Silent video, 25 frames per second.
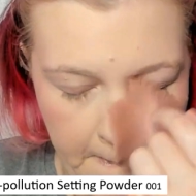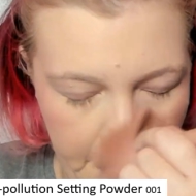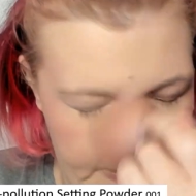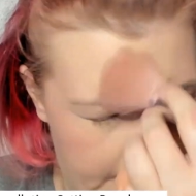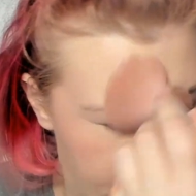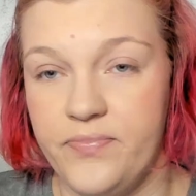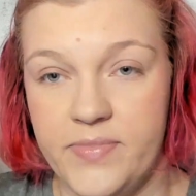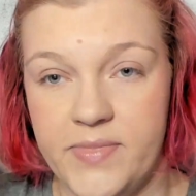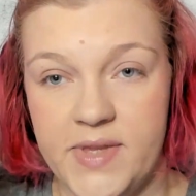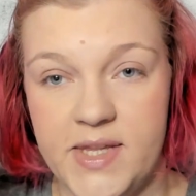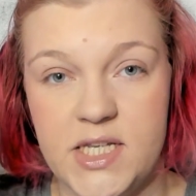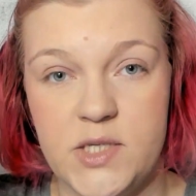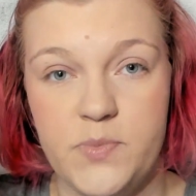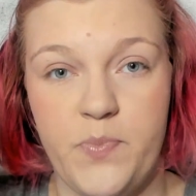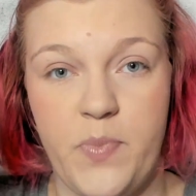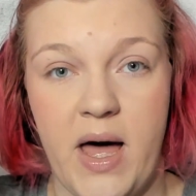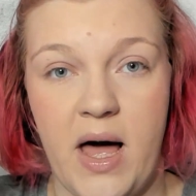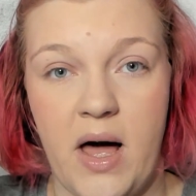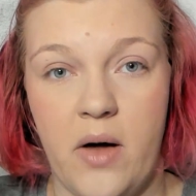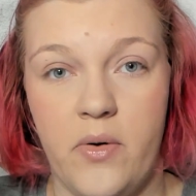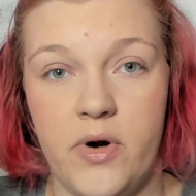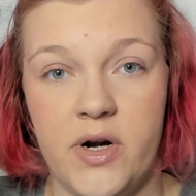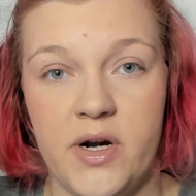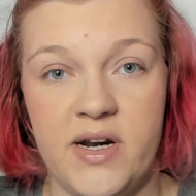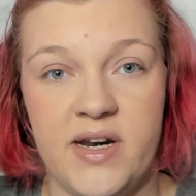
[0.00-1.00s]
This
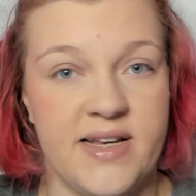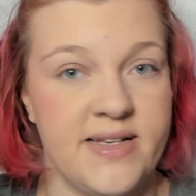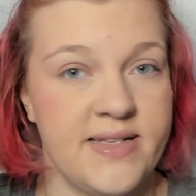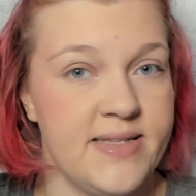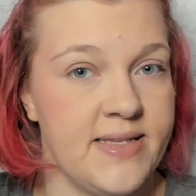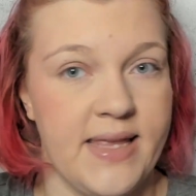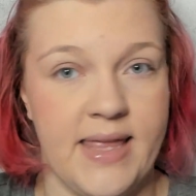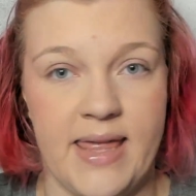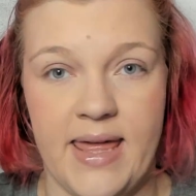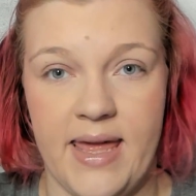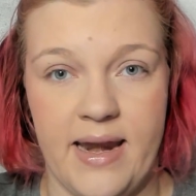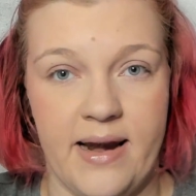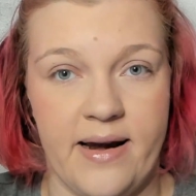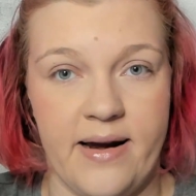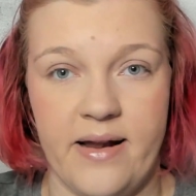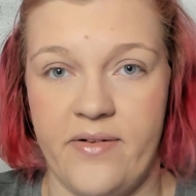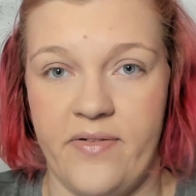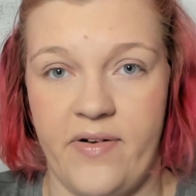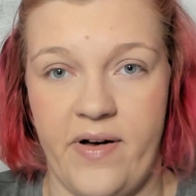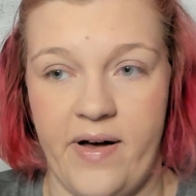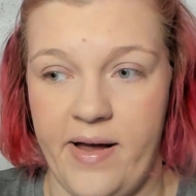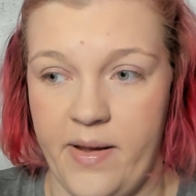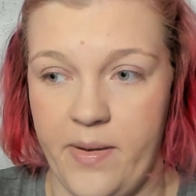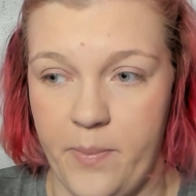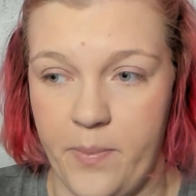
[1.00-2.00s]
powder doesn't get
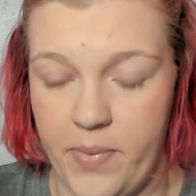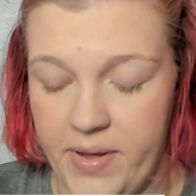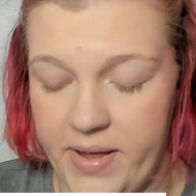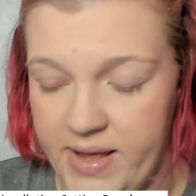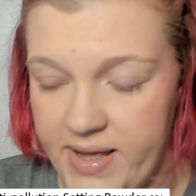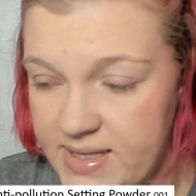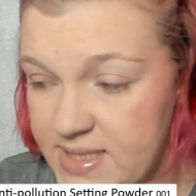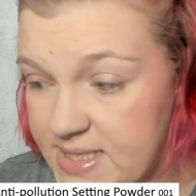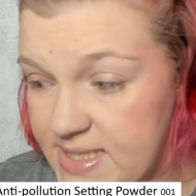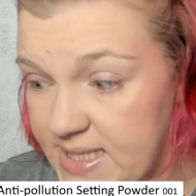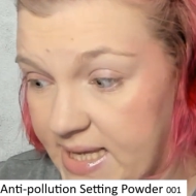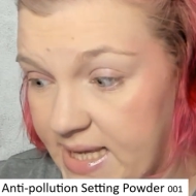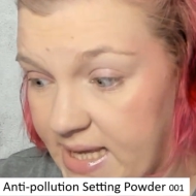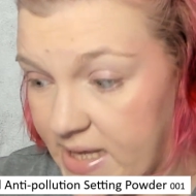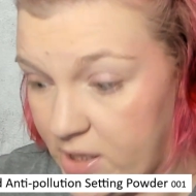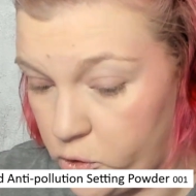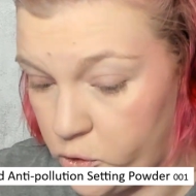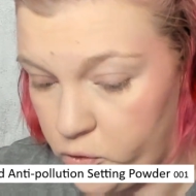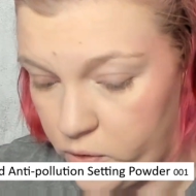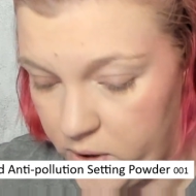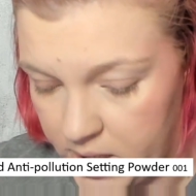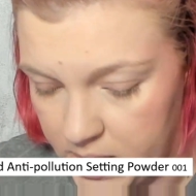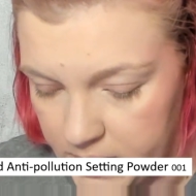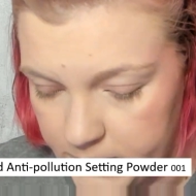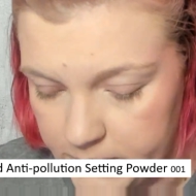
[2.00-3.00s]
enough hype. It's
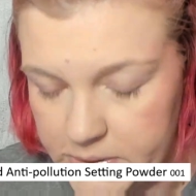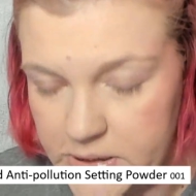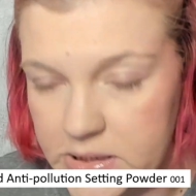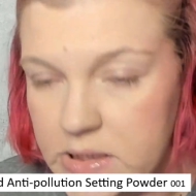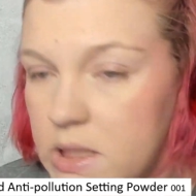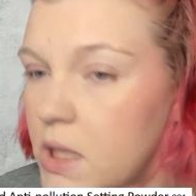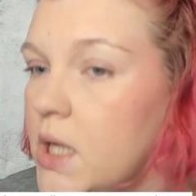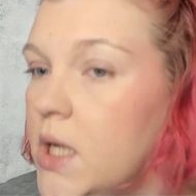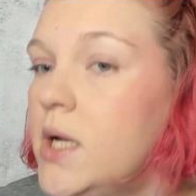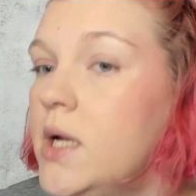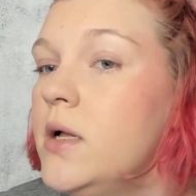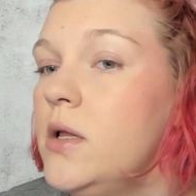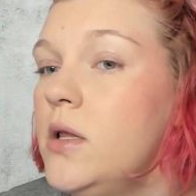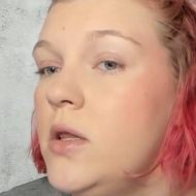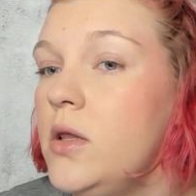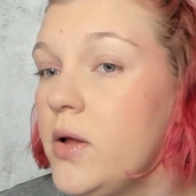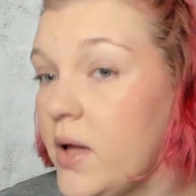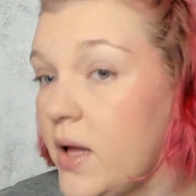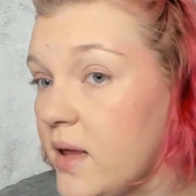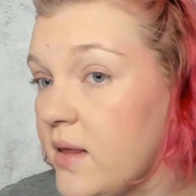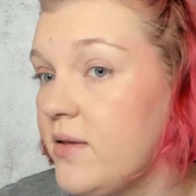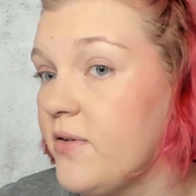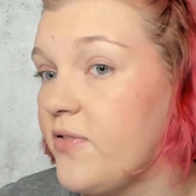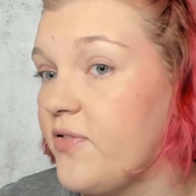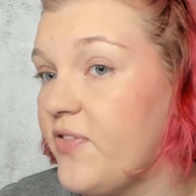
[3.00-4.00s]
incredible. Look
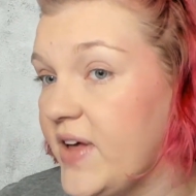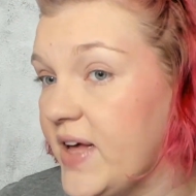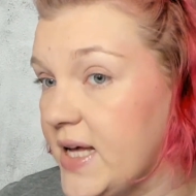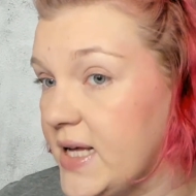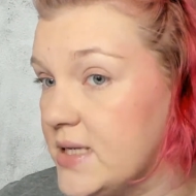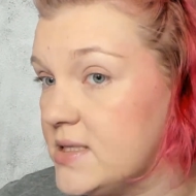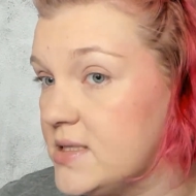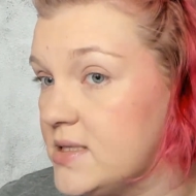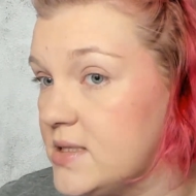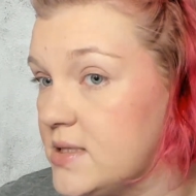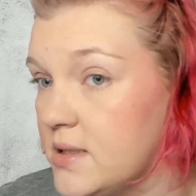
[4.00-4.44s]
at the face.